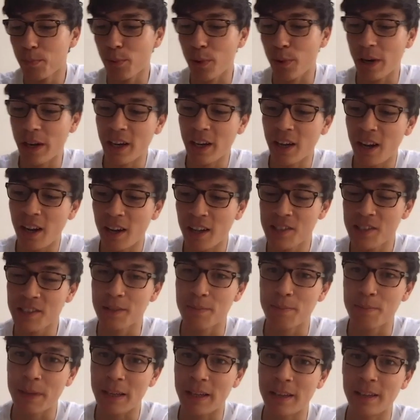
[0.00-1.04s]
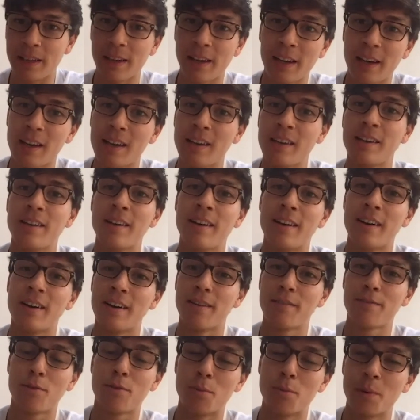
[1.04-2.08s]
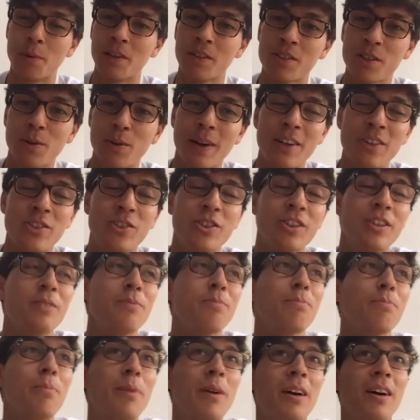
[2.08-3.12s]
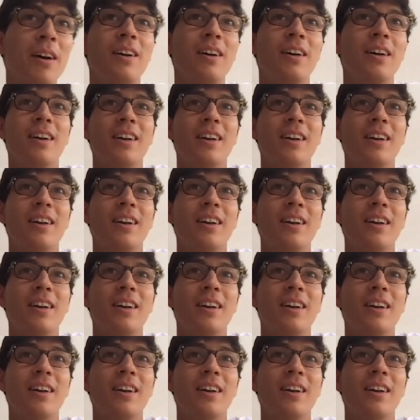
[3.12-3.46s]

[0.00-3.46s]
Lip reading: pretty hard to beat a Formula 2 engine, but